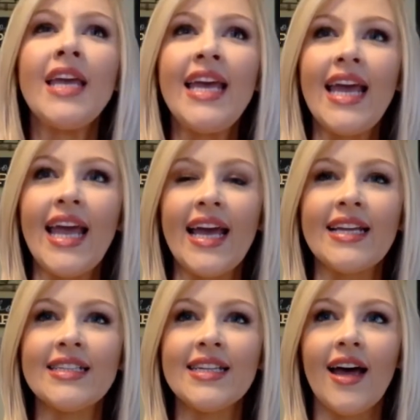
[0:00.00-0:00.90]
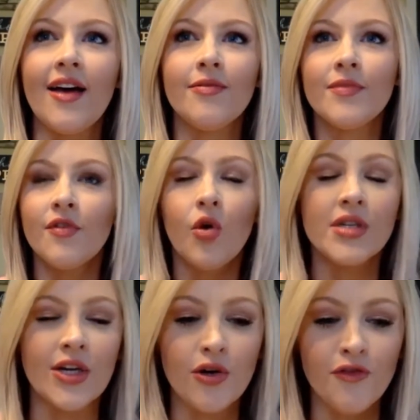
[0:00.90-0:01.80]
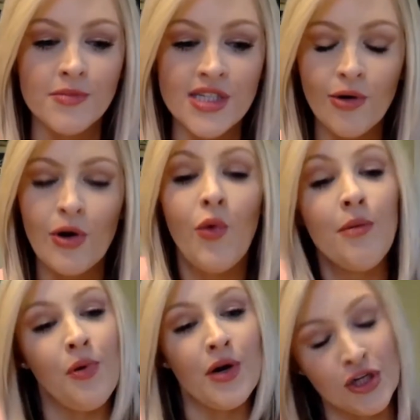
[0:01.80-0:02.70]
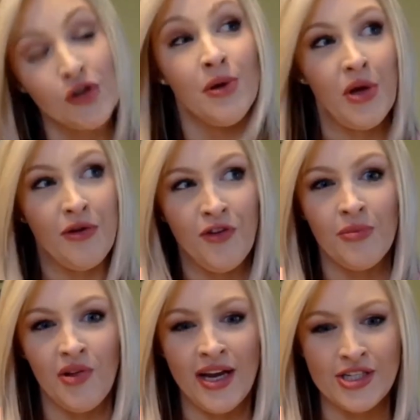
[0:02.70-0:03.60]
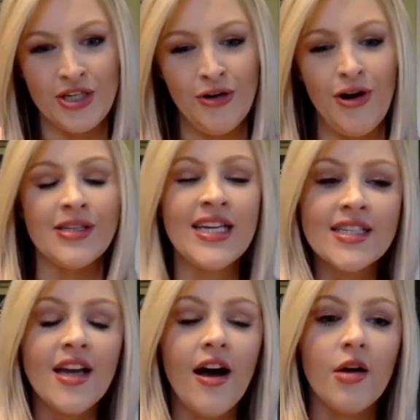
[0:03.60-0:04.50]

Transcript: And of course I grew from 0 to 1.2 million from the last year on TikTok,